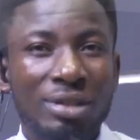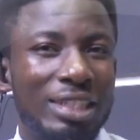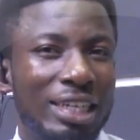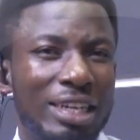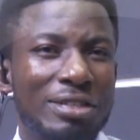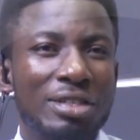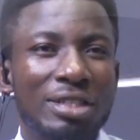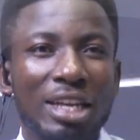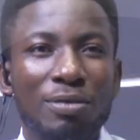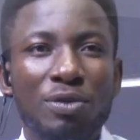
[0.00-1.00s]
The lessons
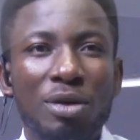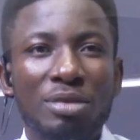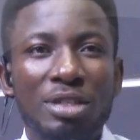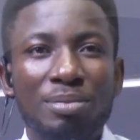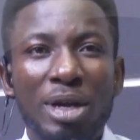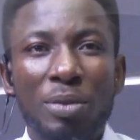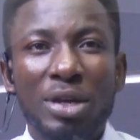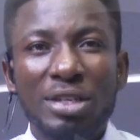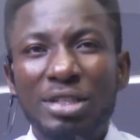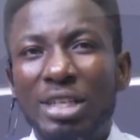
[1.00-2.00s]
learned from
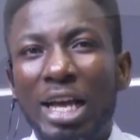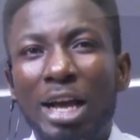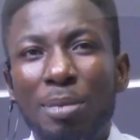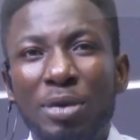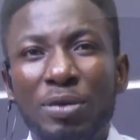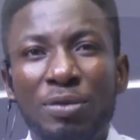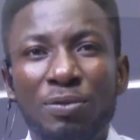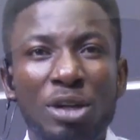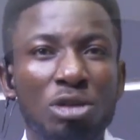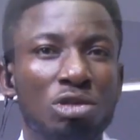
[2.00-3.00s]
Zimbabwe's
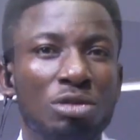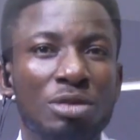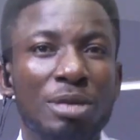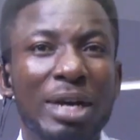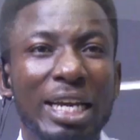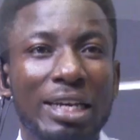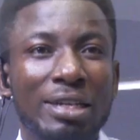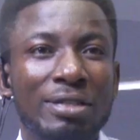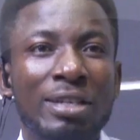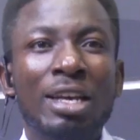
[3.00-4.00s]
hyperinflation remind
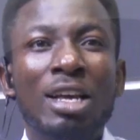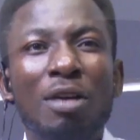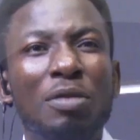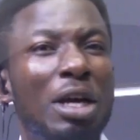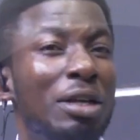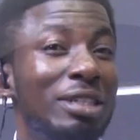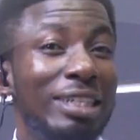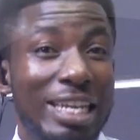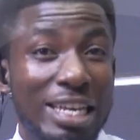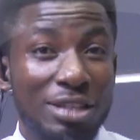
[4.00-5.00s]
us of the urgent
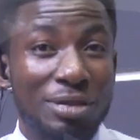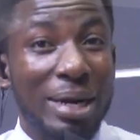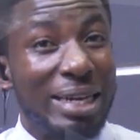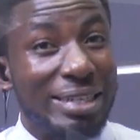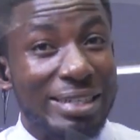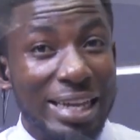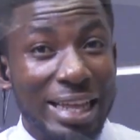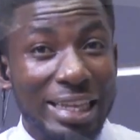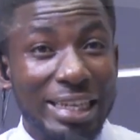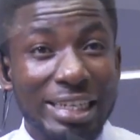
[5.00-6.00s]
need to
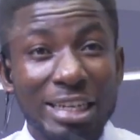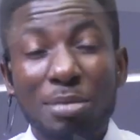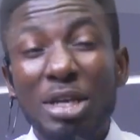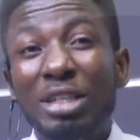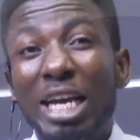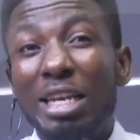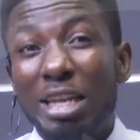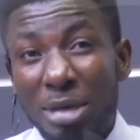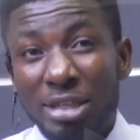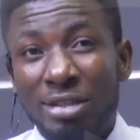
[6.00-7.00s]
understand the economic
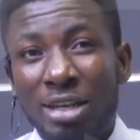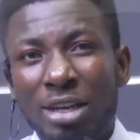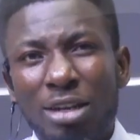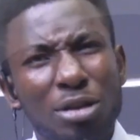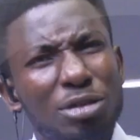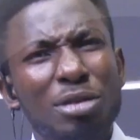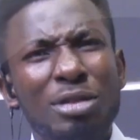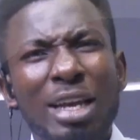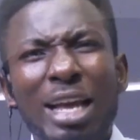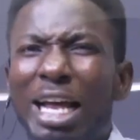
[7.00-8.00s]
dynamics, not
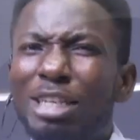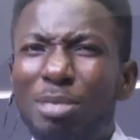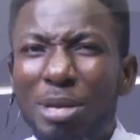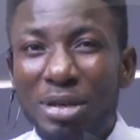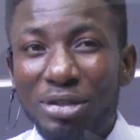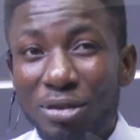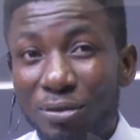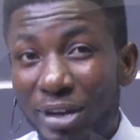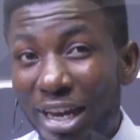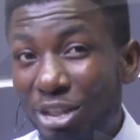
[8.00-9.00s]
just as members on
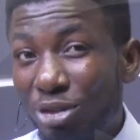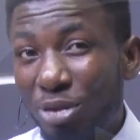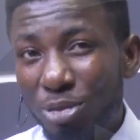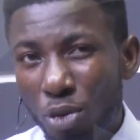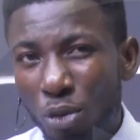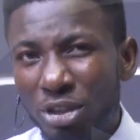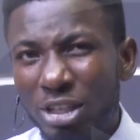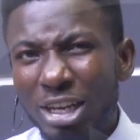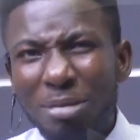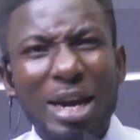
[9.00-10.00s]
financial report,
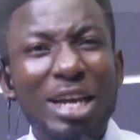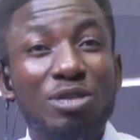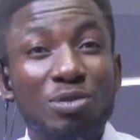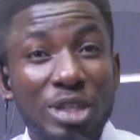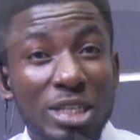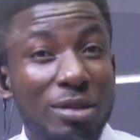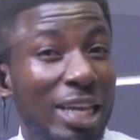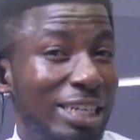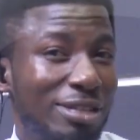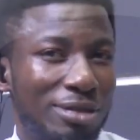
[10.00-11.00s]
but as real
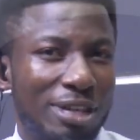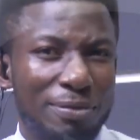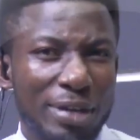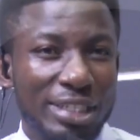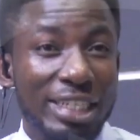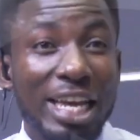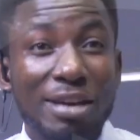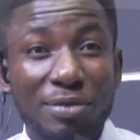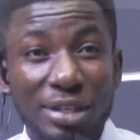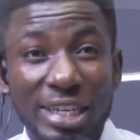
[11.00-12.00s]
issues affecting
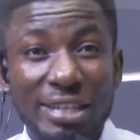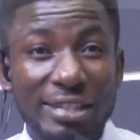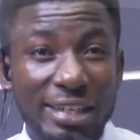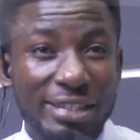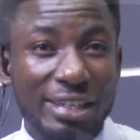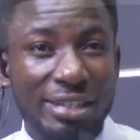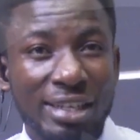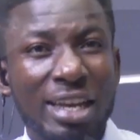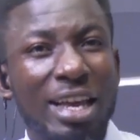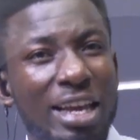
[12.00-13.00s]
everyday citizens
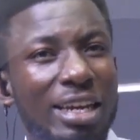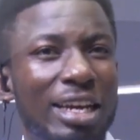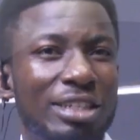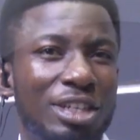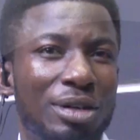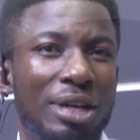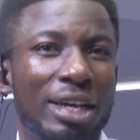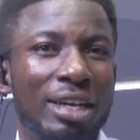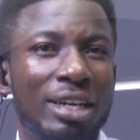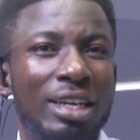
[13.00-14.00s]
in
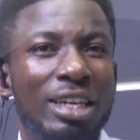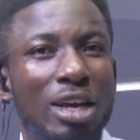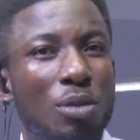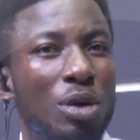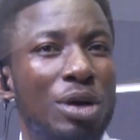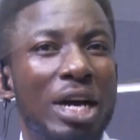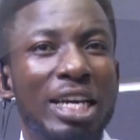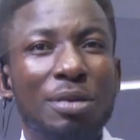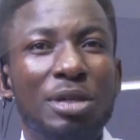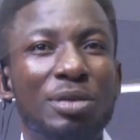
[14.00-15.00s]
Nigeria. Now, we are
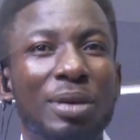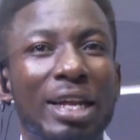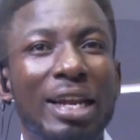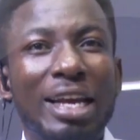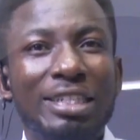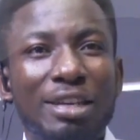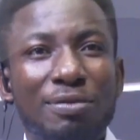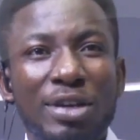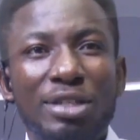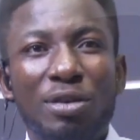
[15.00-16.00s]
going to analyze the
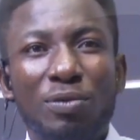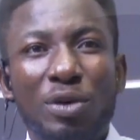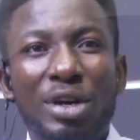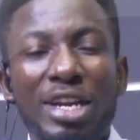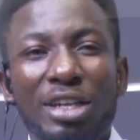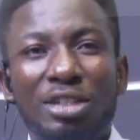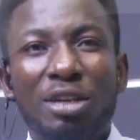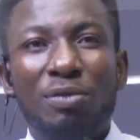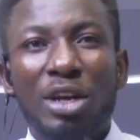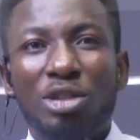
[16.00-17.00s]
effects of foreign
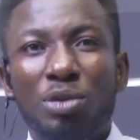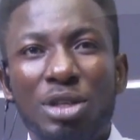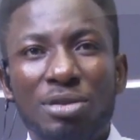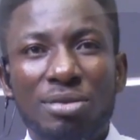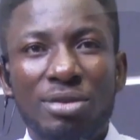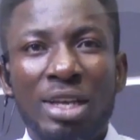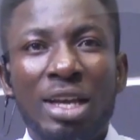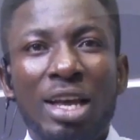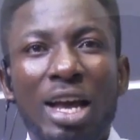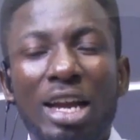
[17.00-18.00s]
exchange fluctuations
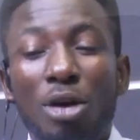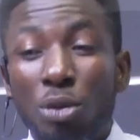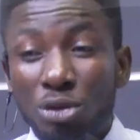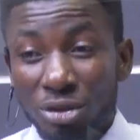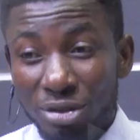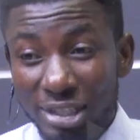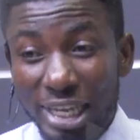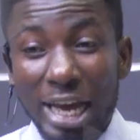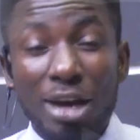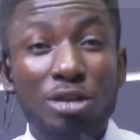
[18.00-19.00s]
and also to
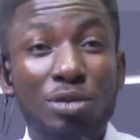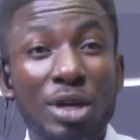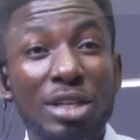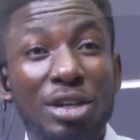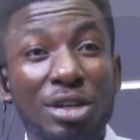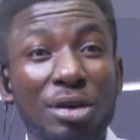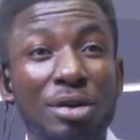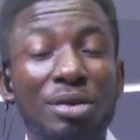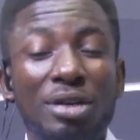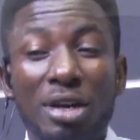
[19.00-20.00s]
see how trade
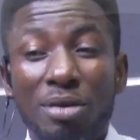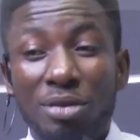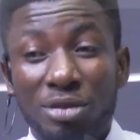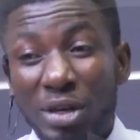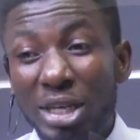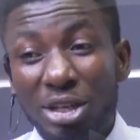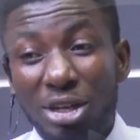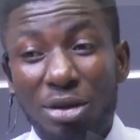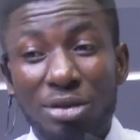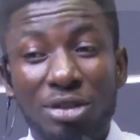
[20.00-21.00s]

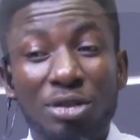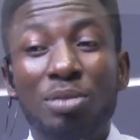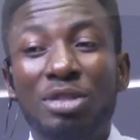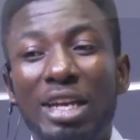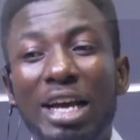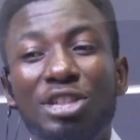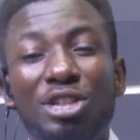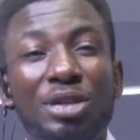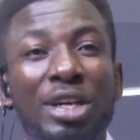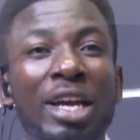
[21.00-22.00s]
unions groups in
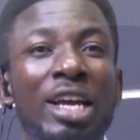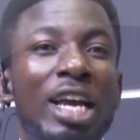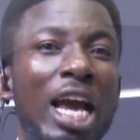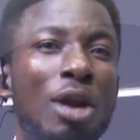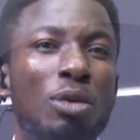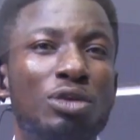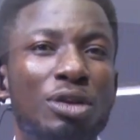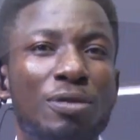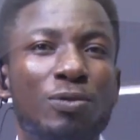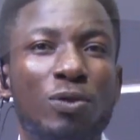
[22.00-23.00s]
Nigeria can also
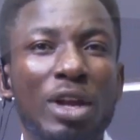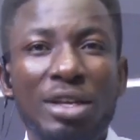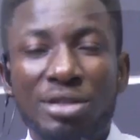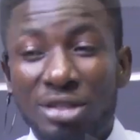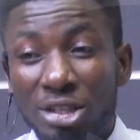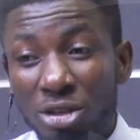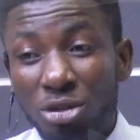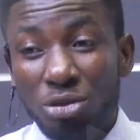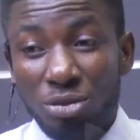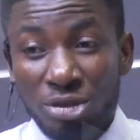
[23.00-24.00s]
influence
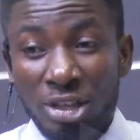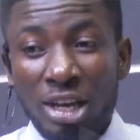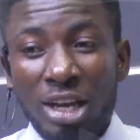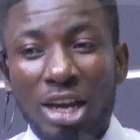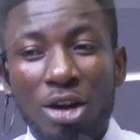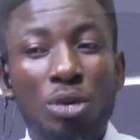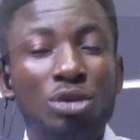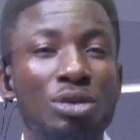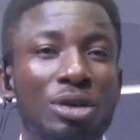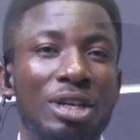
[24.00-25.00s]
decisions and
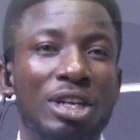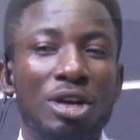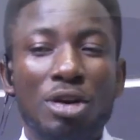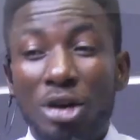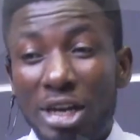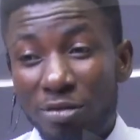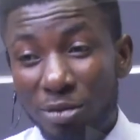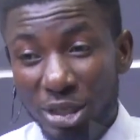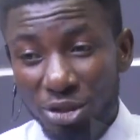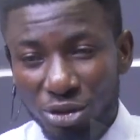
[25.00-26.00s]
also, call
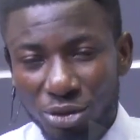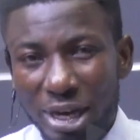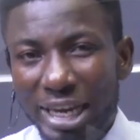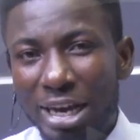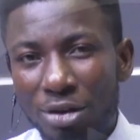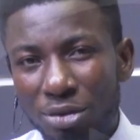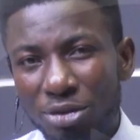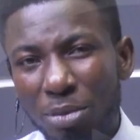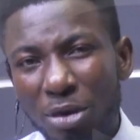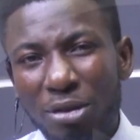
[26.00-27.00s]
government to account on
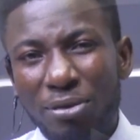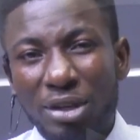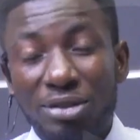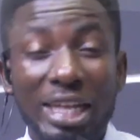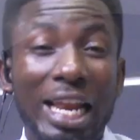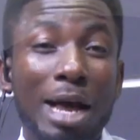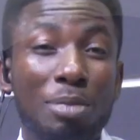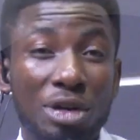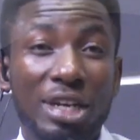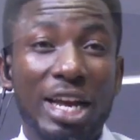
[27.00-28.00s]
some of the things that
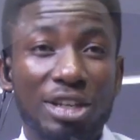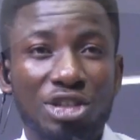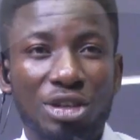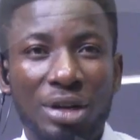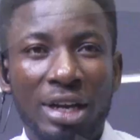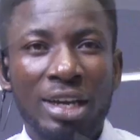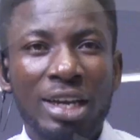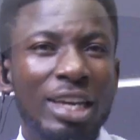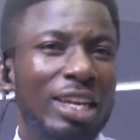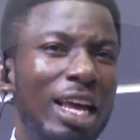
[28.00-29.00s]
happened in Nigeria.
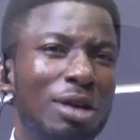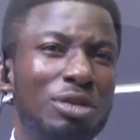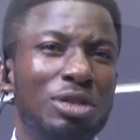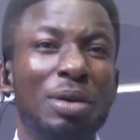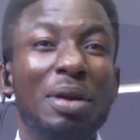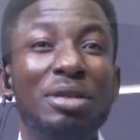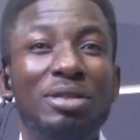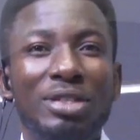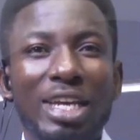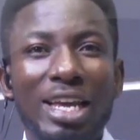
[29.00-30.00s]
Now, to join us
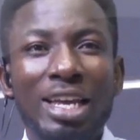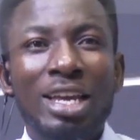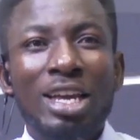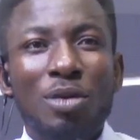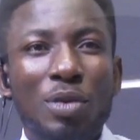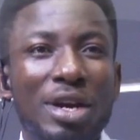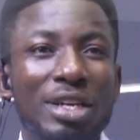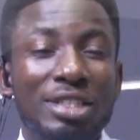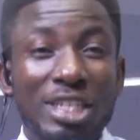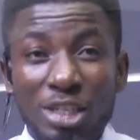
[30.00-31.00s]
today, we're
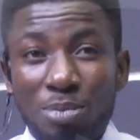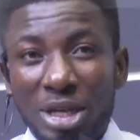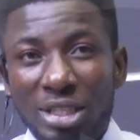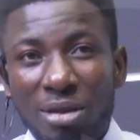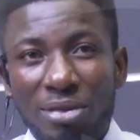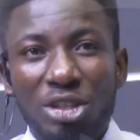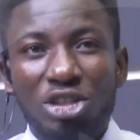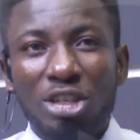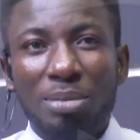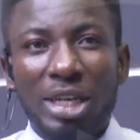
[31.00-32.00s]
anticipating the
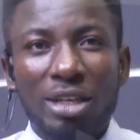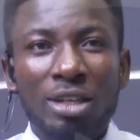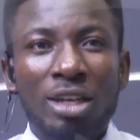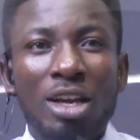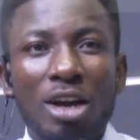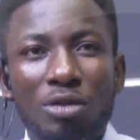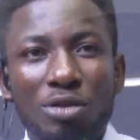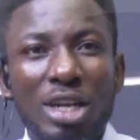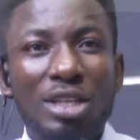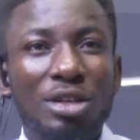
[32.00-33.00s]
chairman of
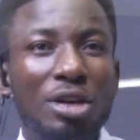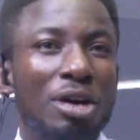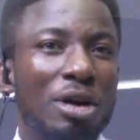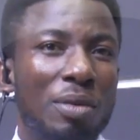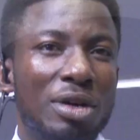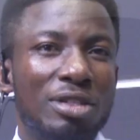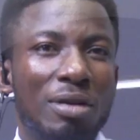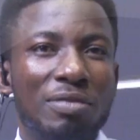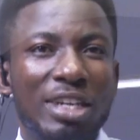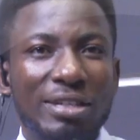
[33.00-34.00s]
Trade Union Congress
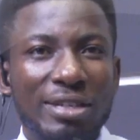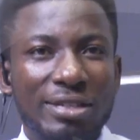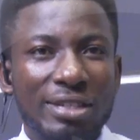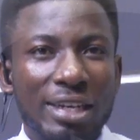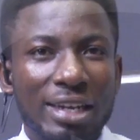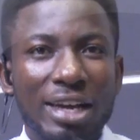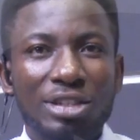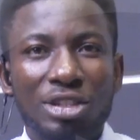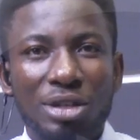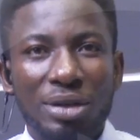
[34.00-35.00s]
of Delta State,
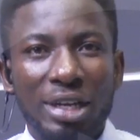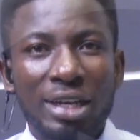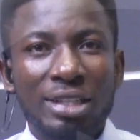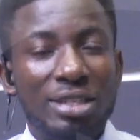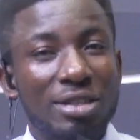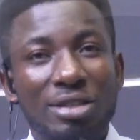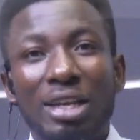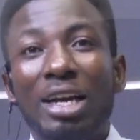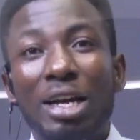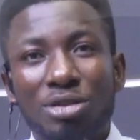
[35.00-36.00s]
Nigeria, Delta
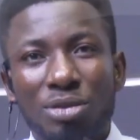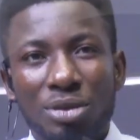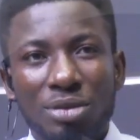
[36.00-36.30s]
State Council.